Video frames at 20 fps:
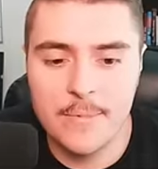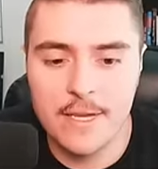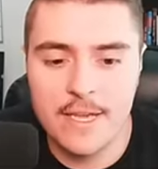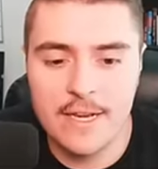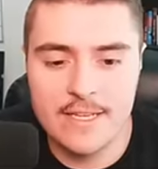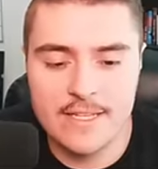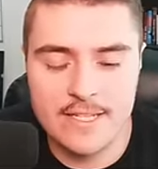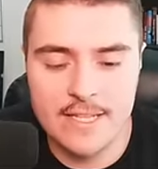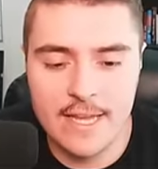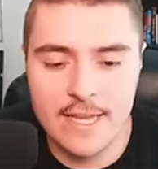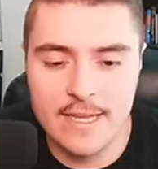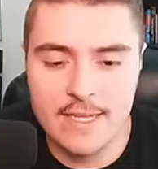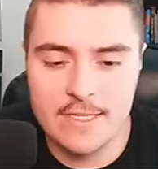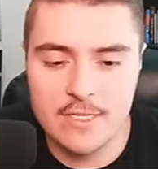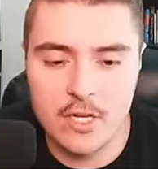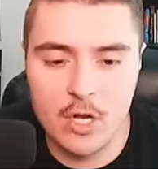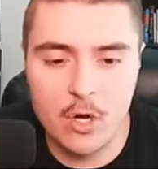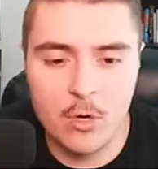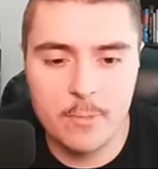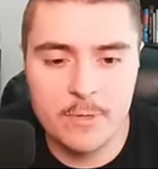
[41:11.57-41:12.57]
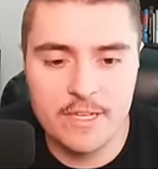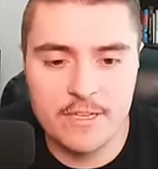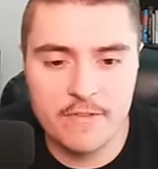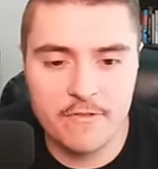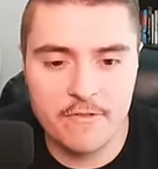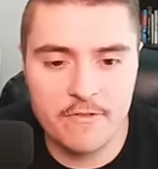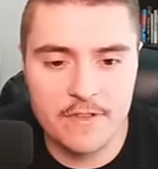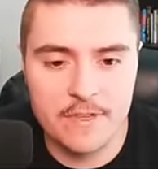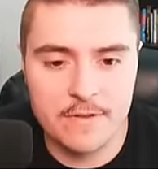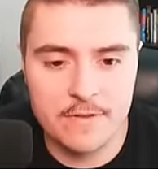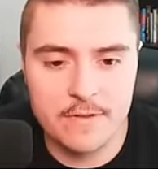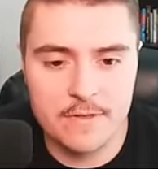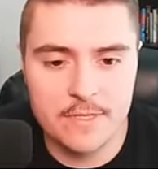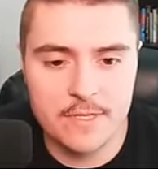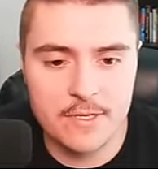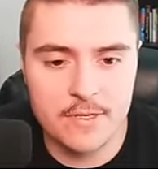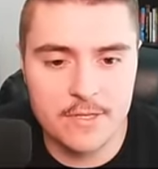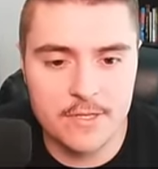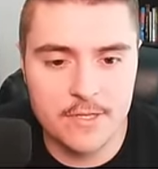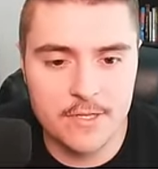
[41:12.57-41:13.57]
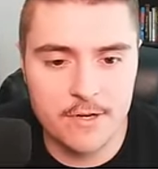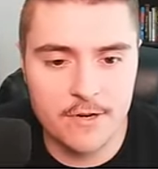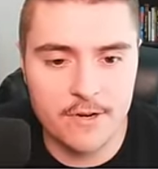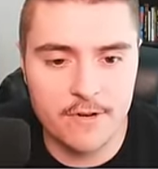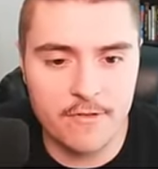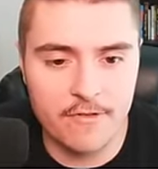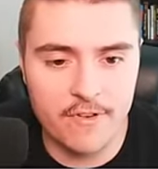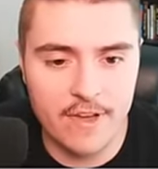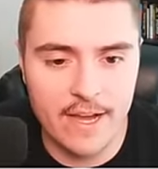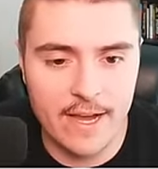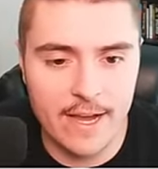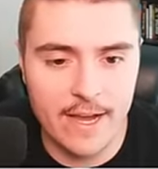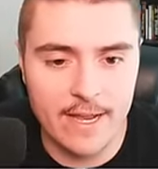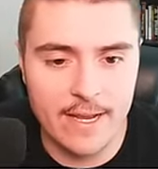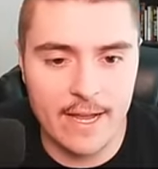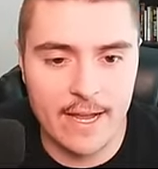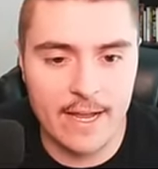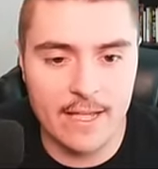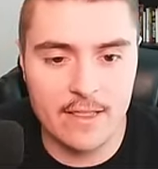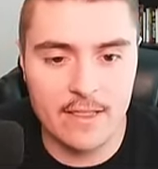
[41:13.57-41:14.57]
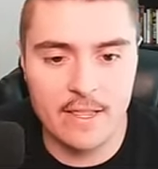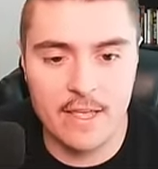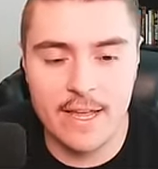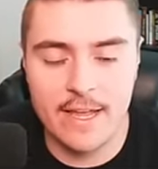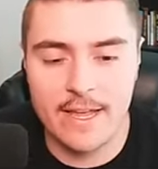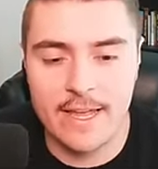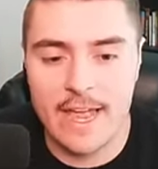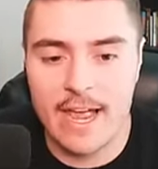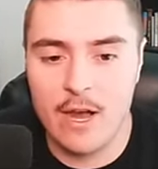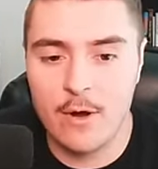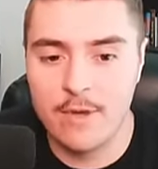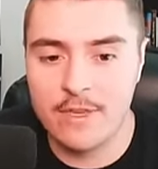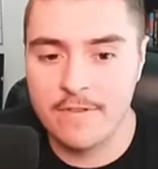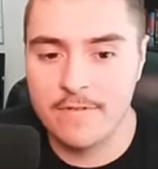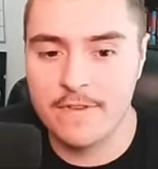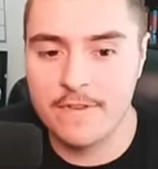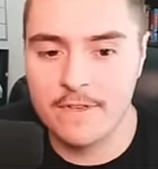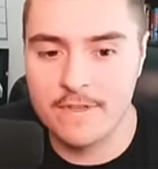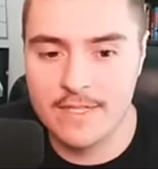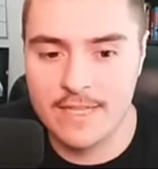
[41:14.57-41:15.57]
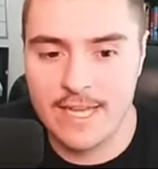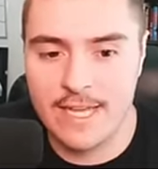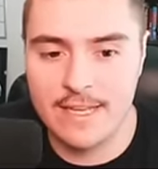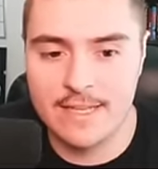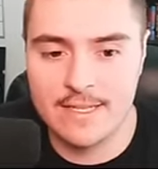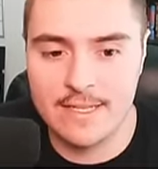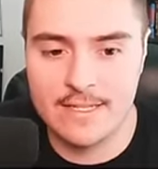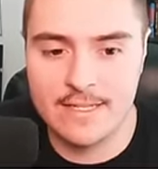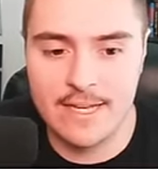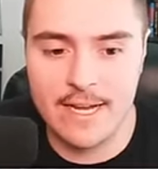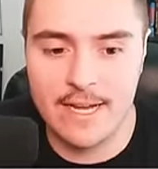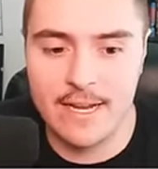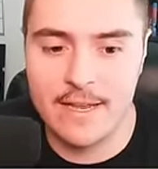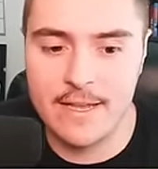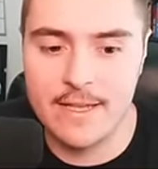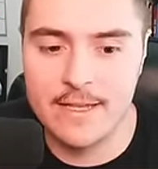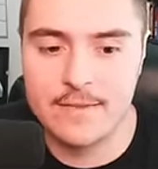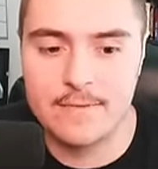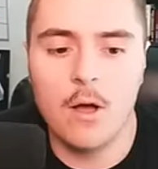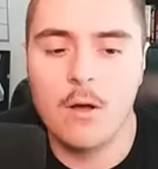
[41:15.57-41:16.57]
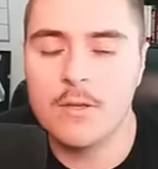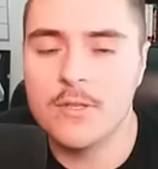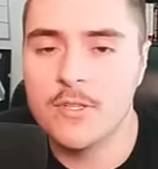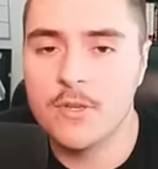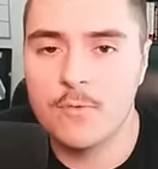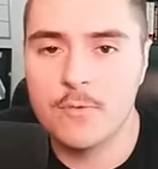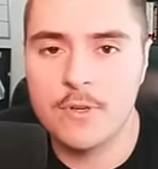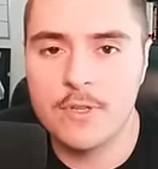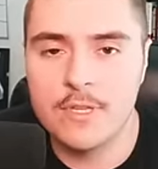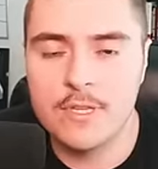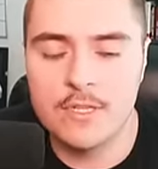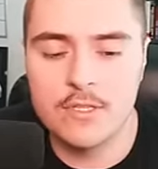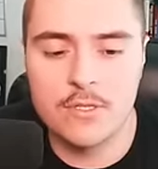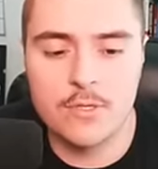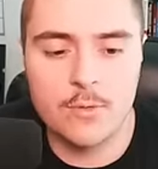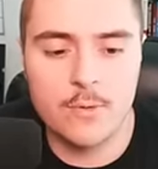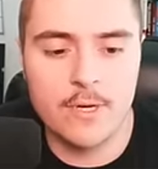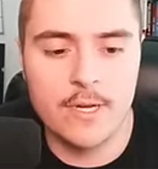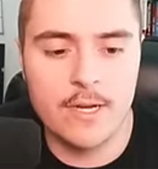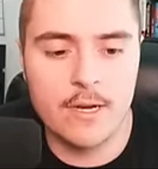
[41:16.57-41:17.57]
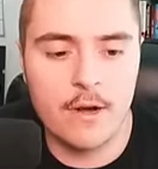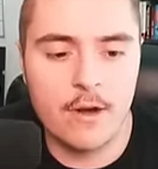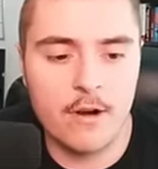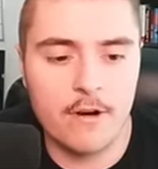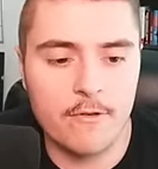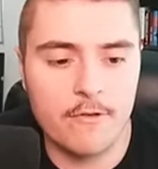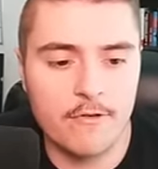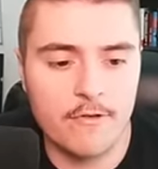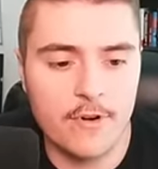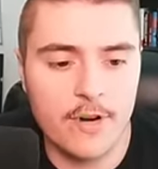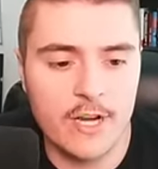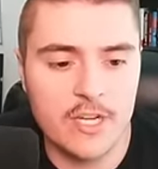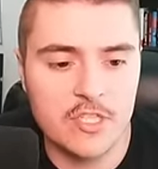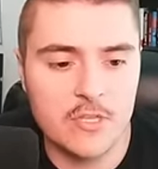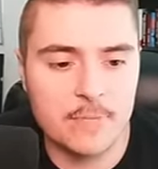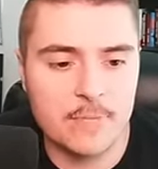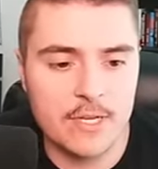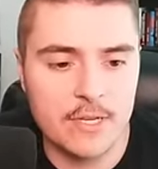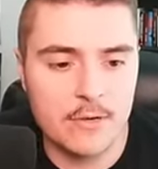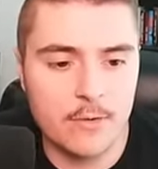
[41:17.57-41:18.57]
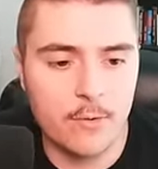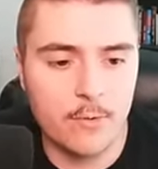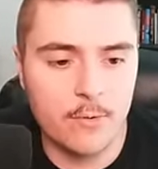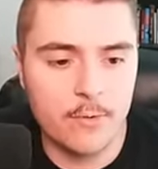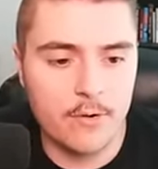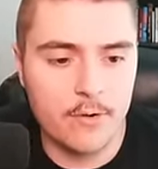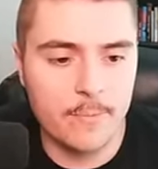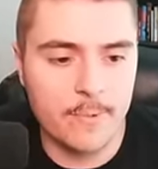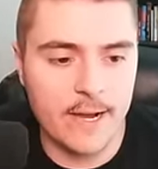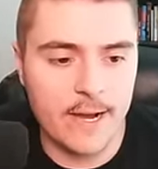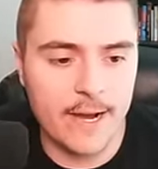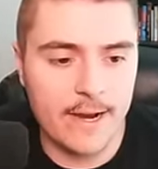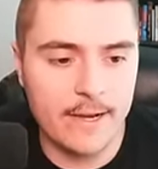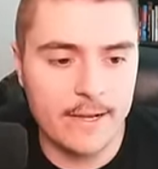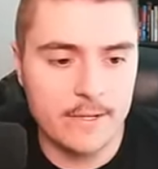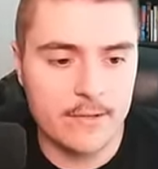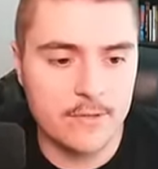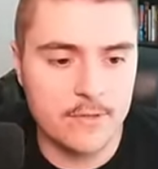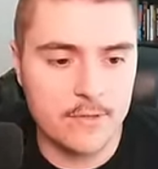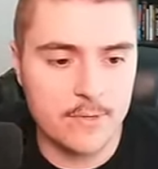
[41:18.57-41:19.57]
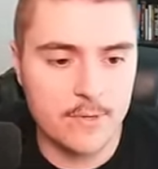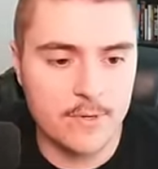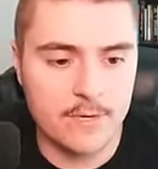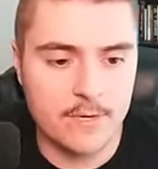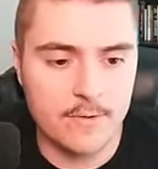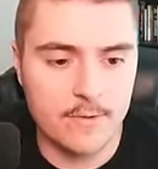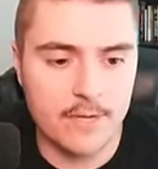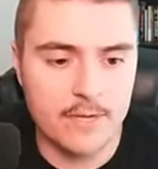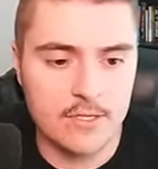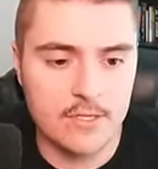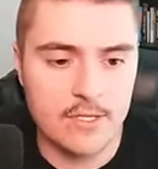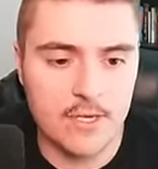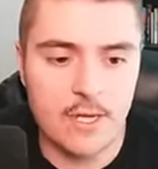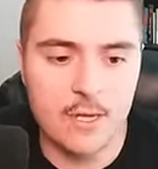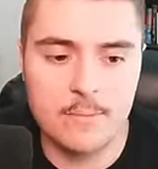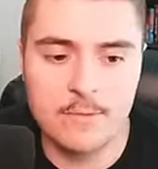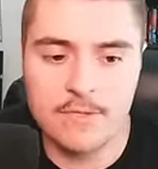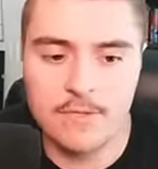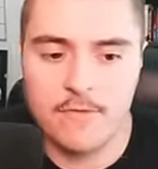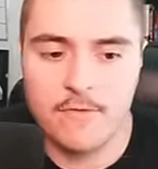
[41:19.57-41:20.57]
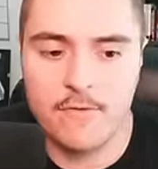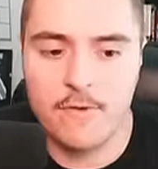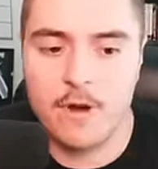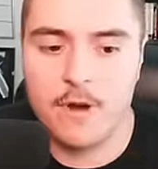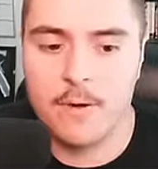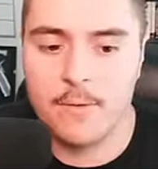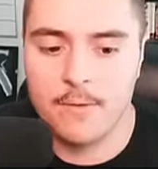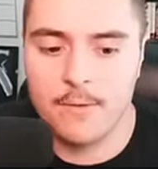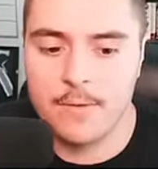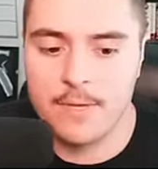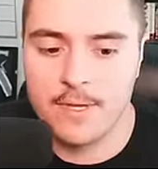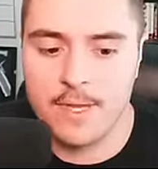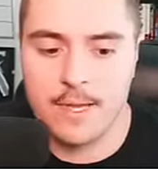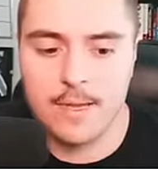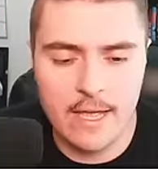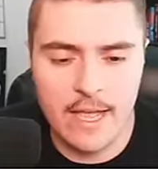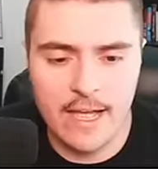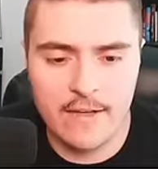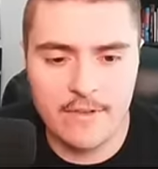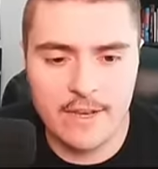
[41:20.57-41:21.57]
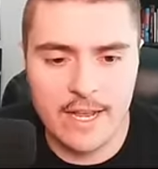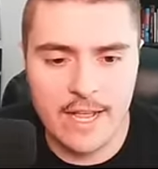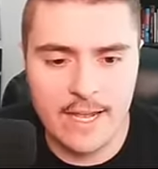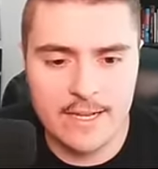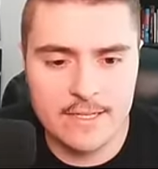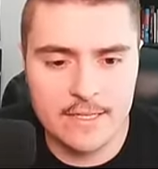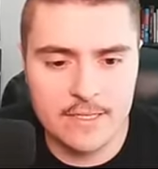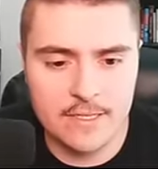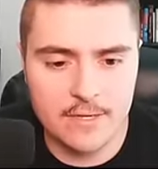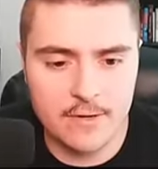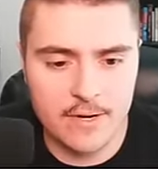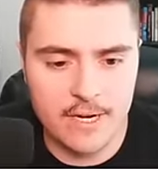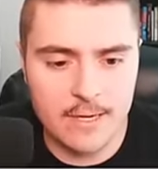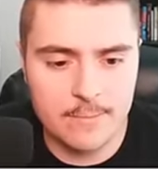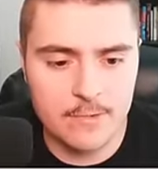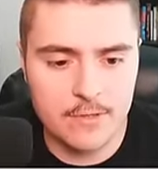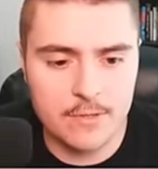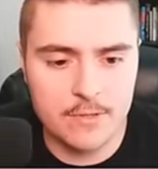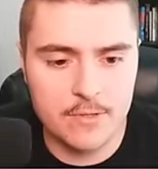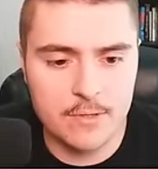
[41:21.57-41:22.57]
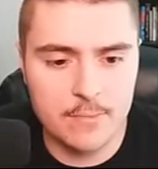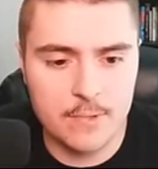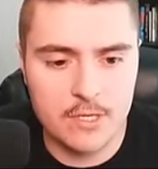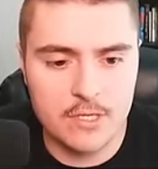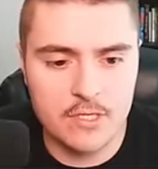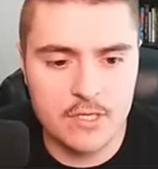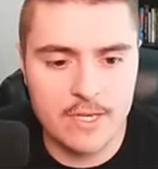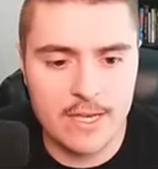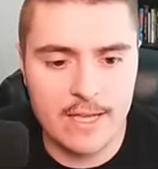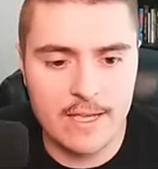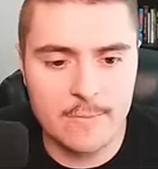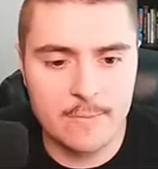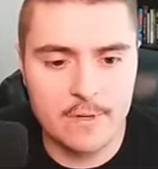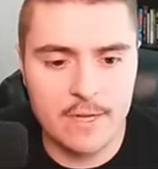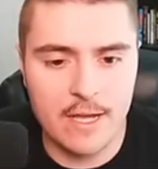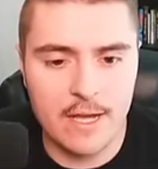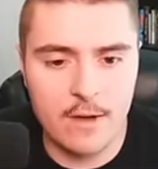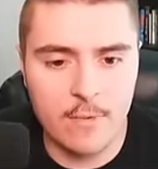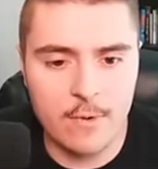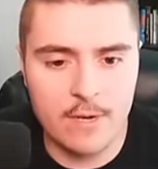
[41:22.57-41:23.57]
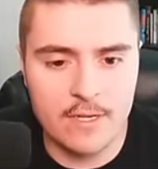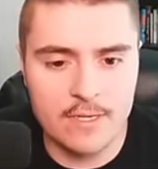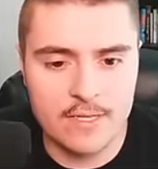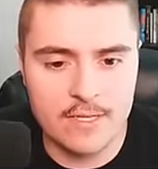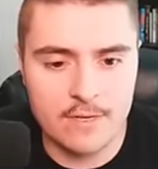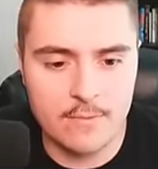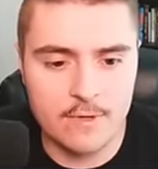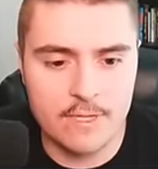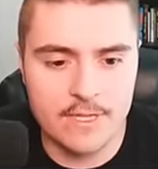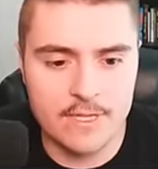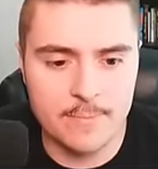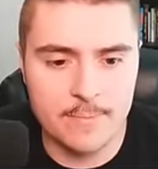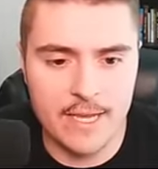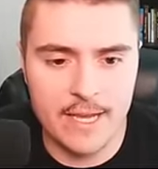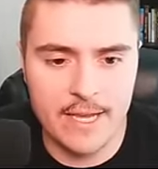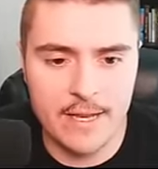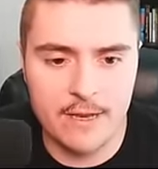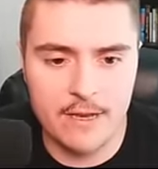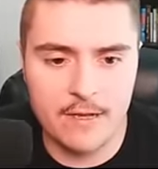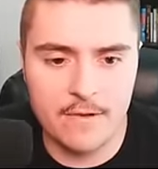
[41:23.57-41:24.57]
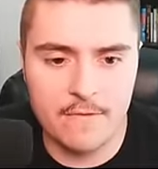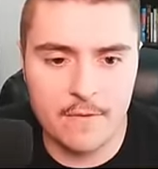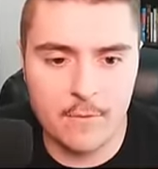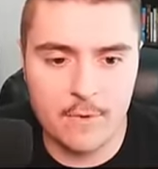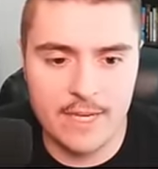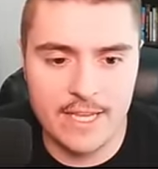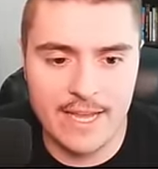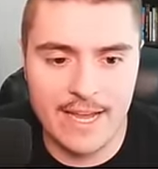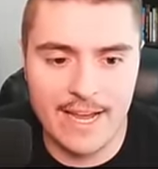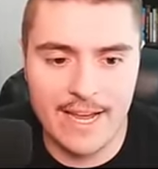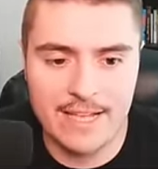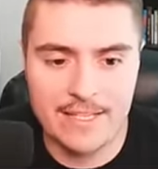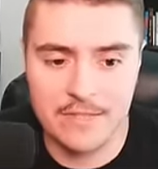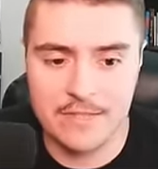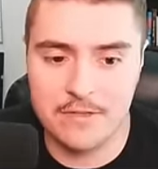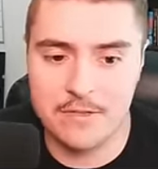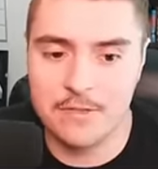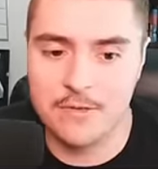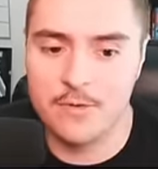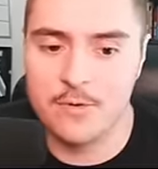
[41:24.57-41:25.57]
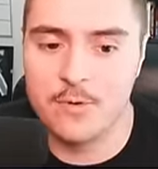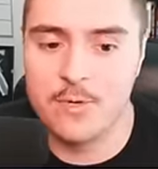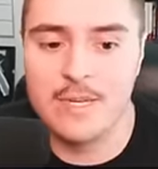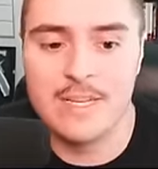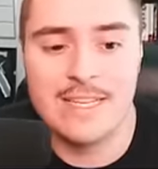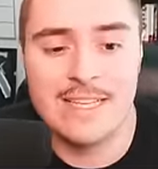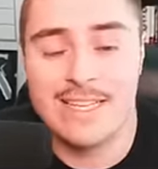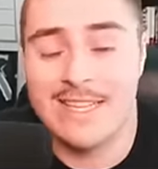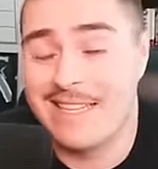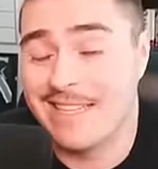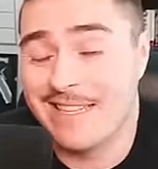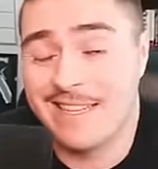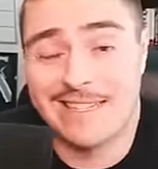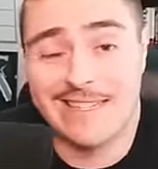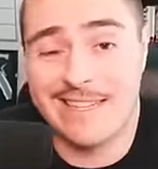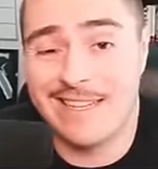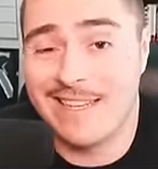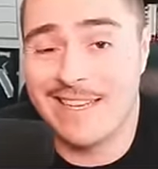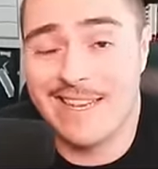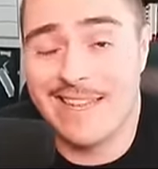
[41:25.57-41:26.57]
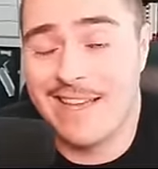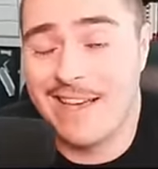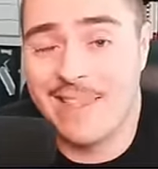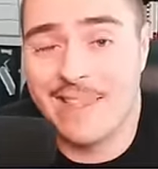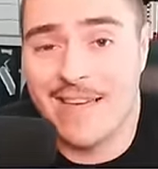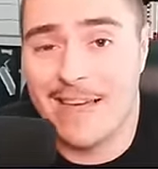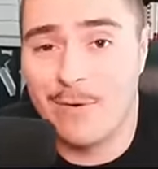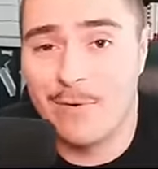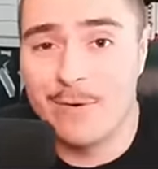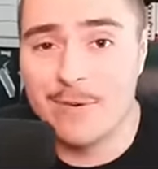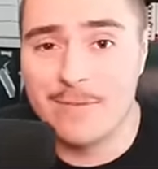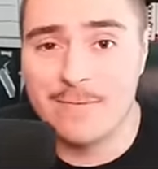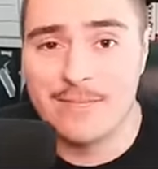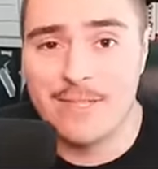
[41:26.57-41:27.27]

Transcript: going to say it. Tobin feels certified. I like how he feels as a tight end. Also, really enjoying our freshman quarterback who's doing a great job so far through the game. Haven't had to scramble too much yet, but I want to see what he's made of when he has to. He doesn't need it on that one.